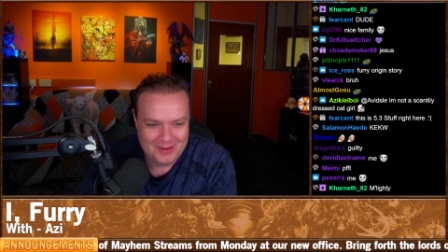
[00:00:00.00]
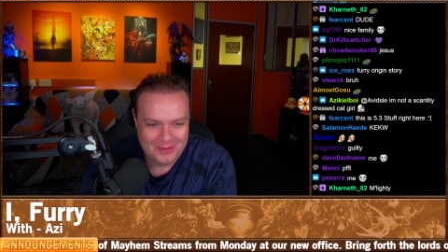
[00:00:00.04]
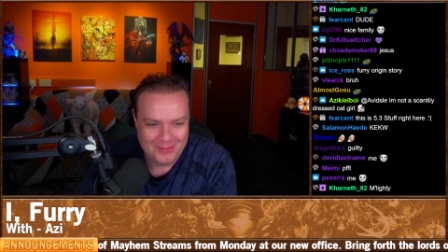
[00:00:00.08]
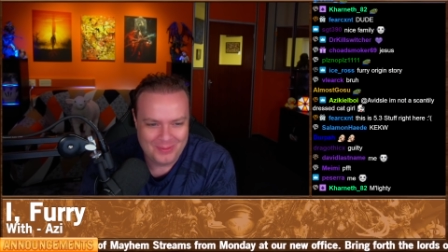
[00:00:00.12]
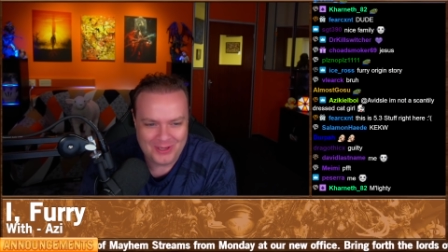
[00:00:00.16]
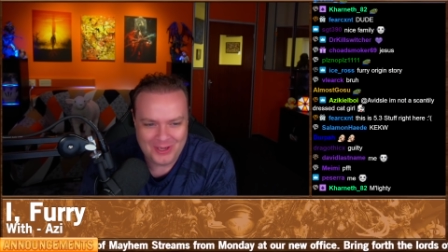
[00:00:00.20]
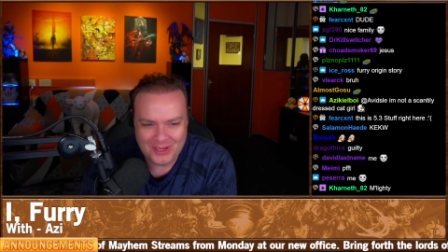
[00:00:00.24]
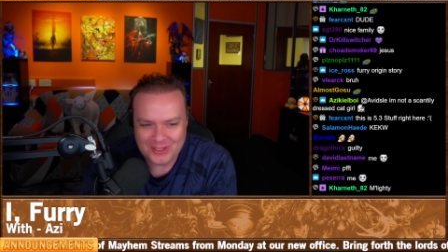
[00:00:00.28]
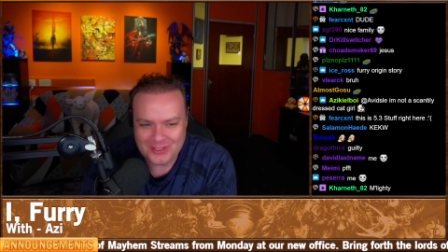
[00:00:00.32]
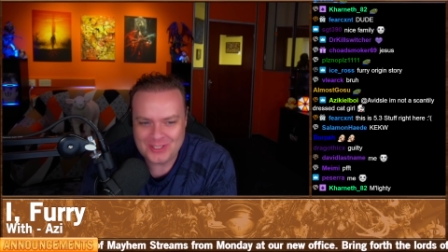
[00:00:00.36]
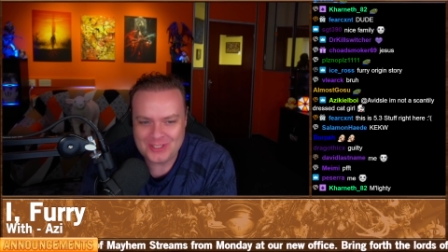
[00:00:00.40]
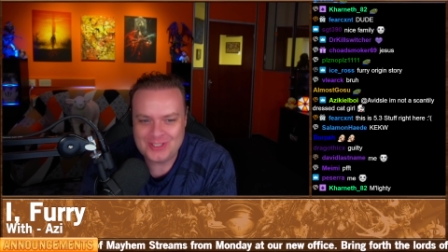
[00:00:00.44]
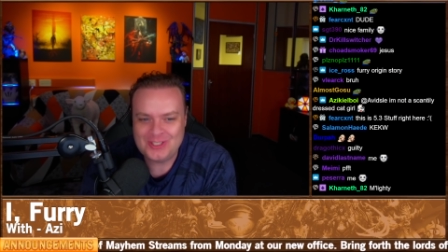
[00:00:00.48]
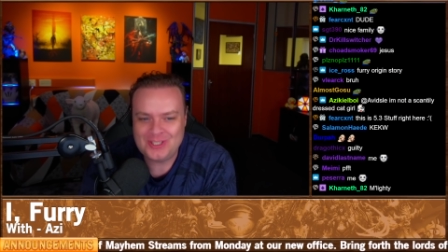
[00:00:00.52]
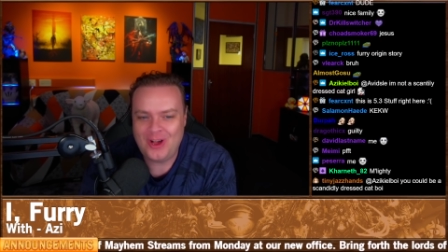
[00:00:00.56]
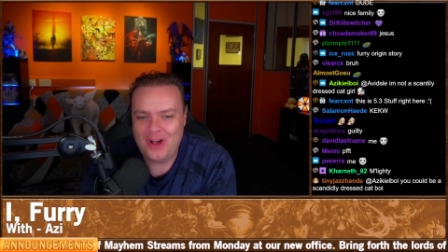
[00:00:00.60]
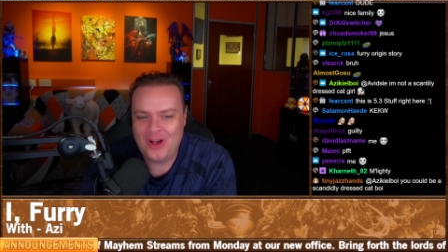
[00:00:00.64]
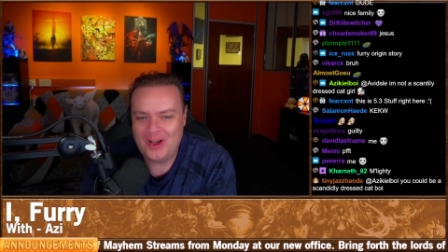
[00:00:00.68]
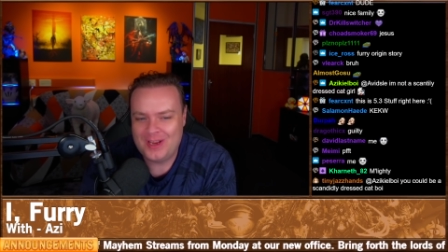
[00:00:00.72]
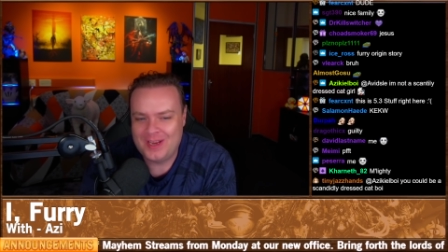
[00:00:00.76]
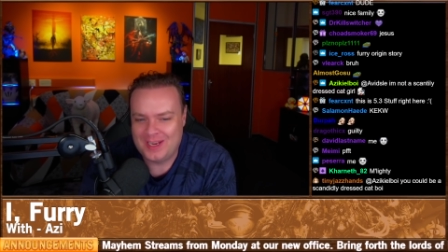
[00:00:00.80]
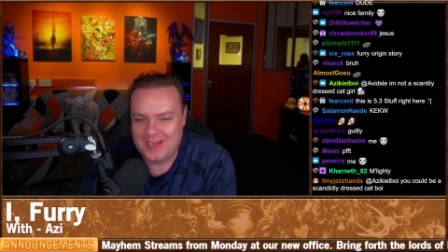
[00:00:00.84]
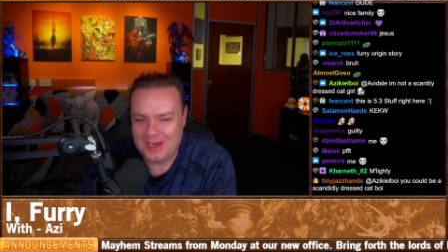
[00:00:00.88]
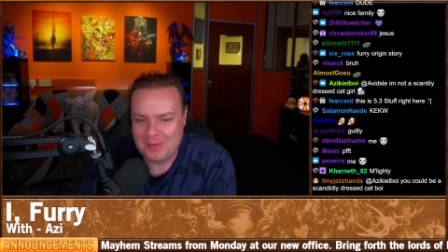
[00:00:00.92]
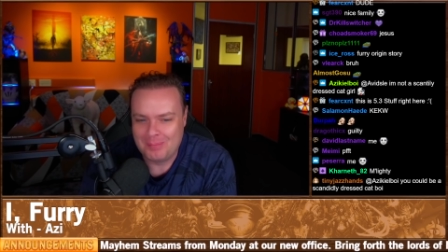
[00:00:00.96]
We got to
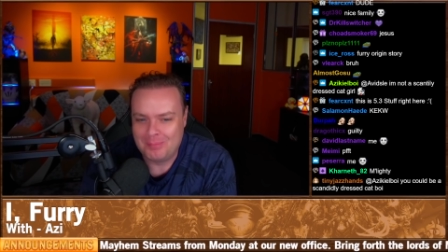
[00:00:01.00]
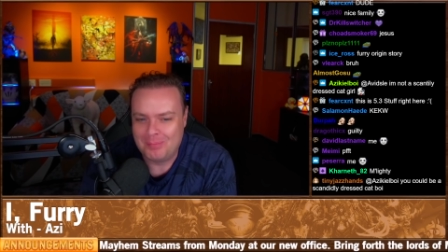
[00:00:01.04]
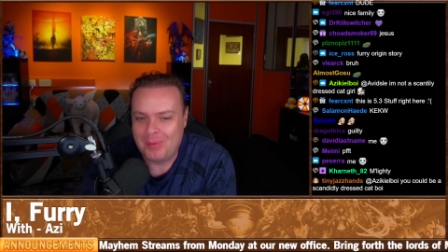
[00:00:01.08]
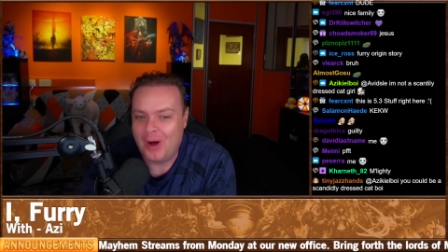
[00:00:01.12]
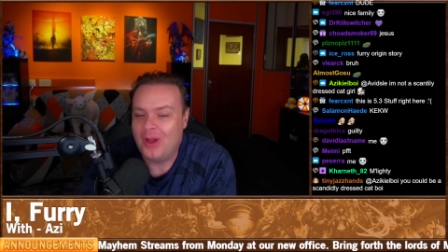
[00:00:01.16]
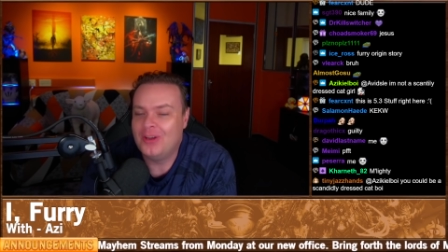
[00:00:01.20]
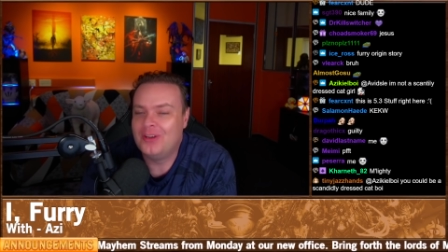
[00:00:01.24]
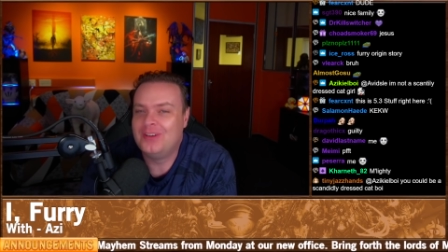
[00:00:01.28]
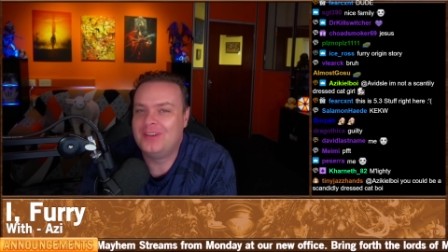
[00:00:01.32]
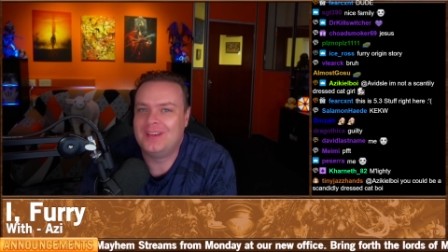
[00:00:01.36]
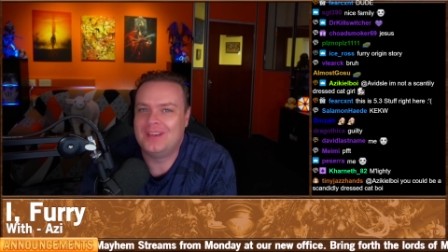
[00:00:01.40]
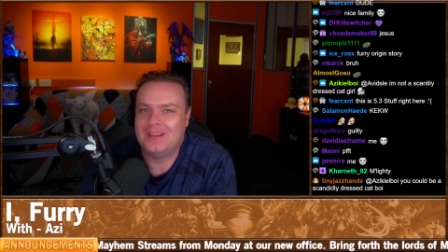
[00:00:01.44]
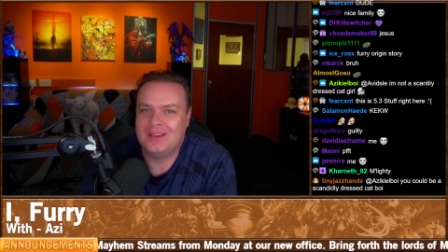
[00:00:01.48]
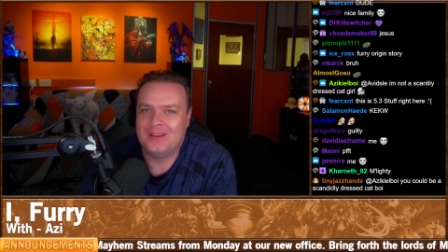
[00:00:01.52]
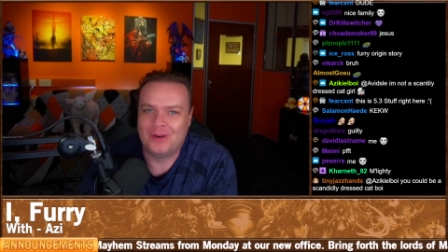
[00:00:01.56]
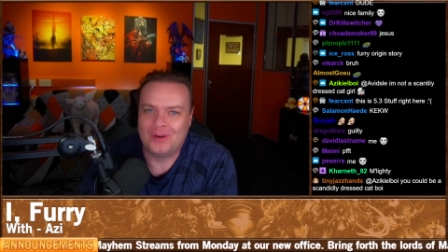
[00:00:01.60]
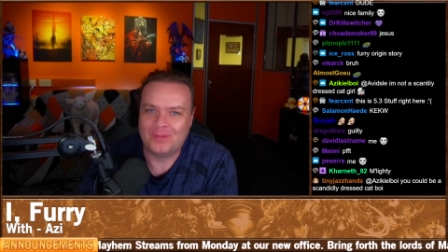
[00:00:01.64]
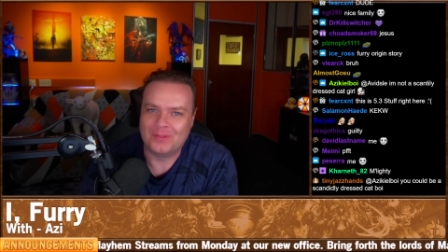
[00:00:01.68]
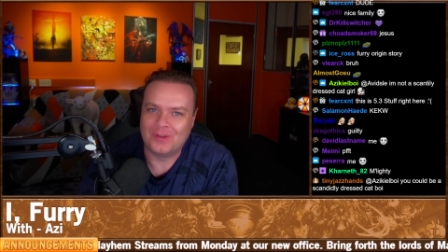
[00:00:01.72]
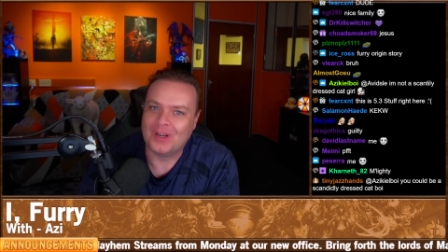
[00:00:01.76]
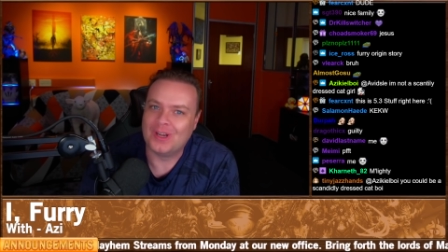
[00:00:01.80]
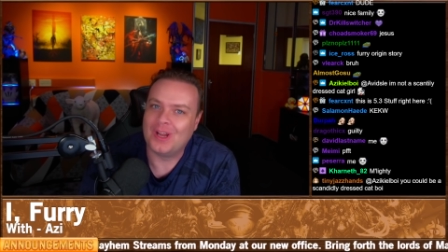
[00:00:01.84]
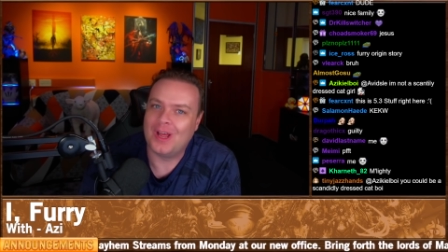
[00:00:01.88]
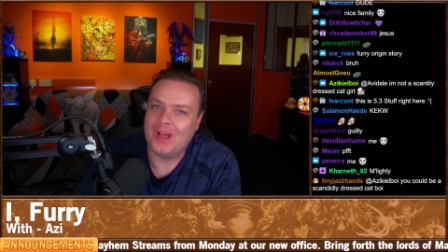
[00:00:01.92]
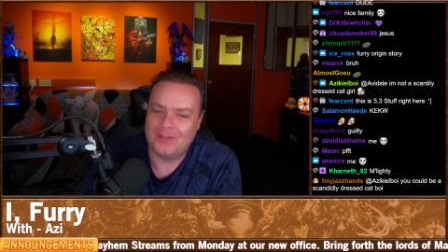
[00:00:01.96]
talking and bonded
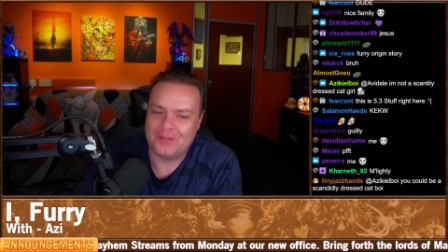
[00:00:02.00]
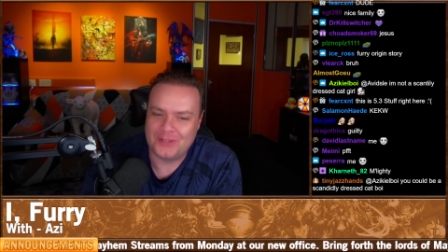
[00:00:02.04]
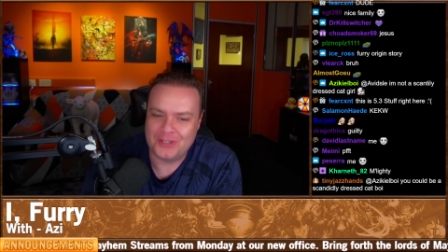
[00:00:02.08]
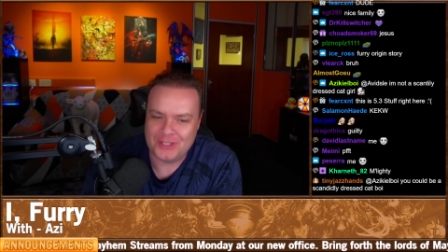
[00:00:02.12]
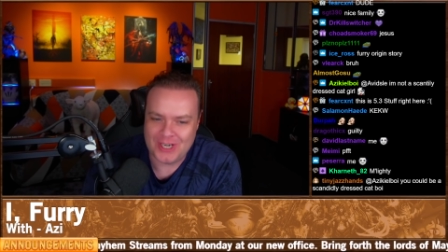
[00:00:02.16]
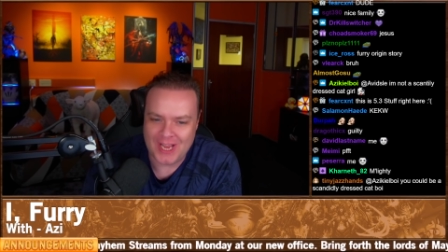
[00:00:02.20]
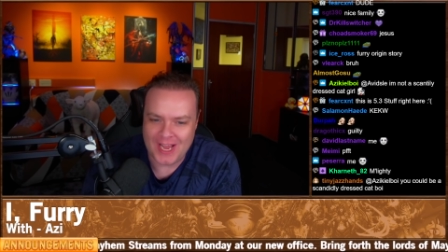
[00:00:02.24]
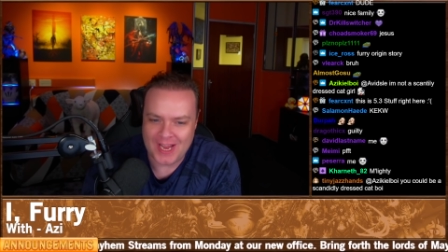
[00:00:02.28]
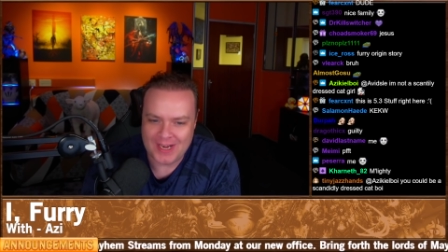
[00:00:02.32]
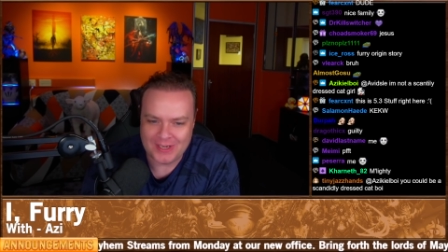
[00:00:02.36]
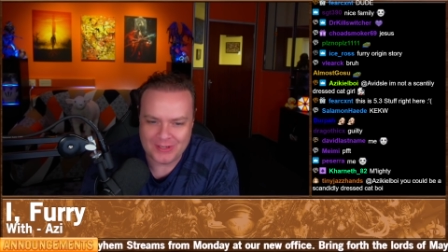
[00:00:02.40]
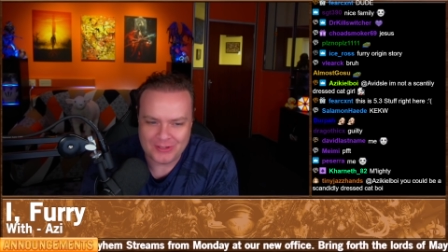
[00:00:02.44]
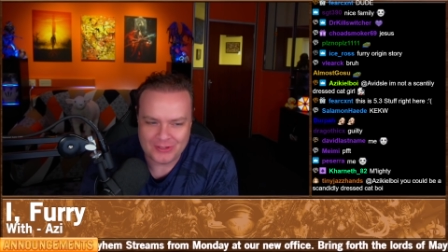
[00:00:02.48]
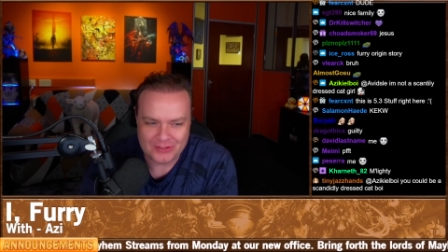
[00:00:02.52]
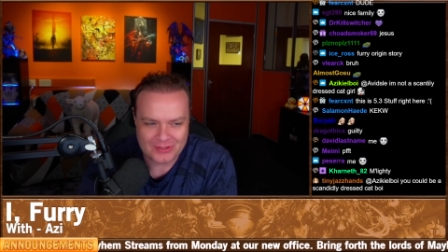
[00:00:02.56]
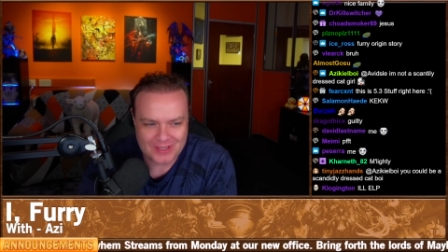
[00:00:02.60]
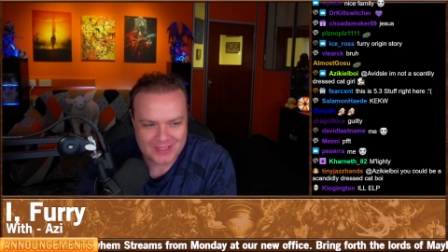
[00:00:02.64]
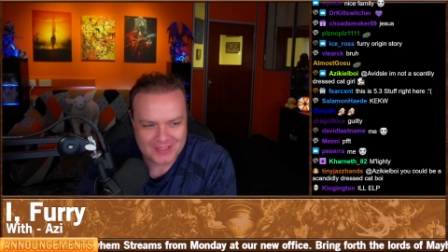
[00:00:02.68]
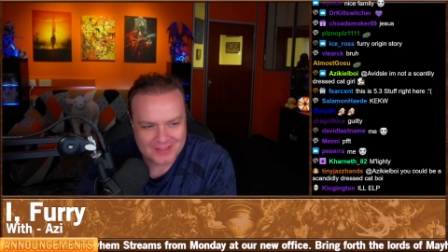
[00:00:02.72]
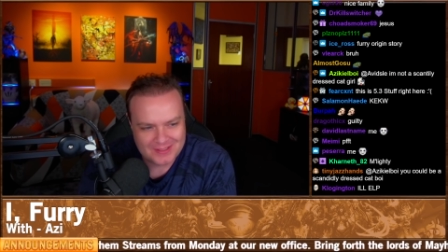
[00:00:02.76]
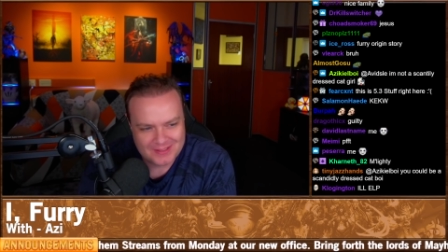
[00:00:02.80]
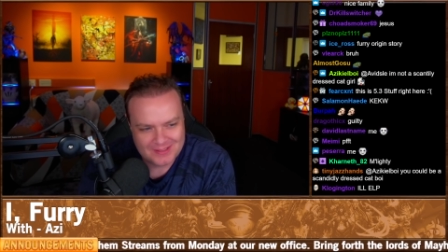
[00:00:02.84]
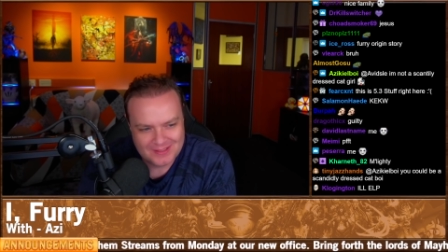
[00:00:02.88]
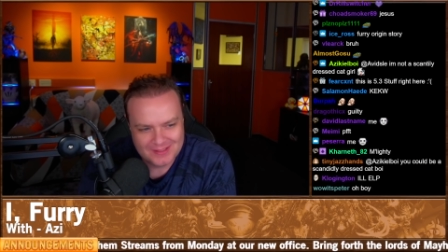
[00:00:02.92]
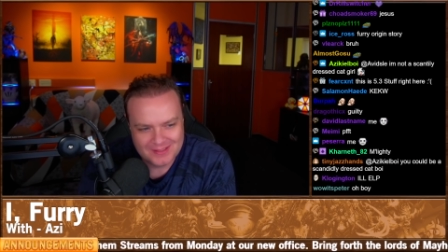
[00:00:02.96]
over a lot of shared
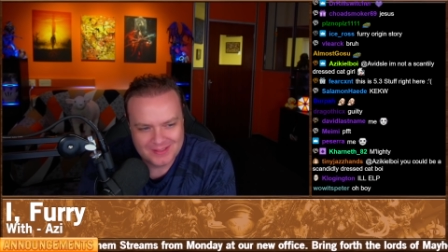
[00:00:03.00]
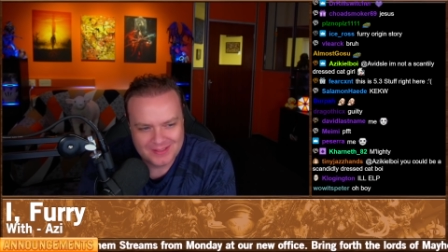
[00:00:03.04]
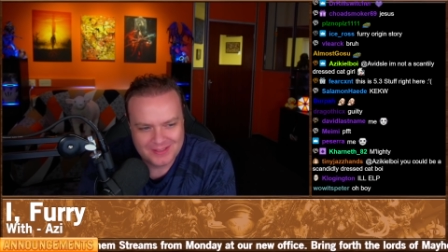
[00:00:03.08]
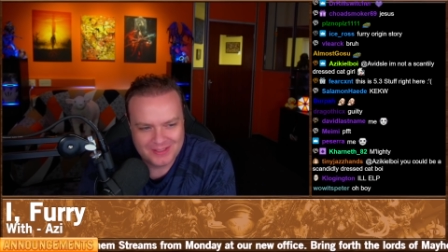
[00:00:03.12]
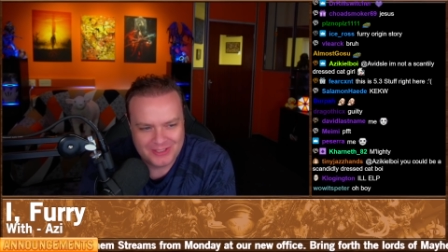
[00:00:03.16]
interests.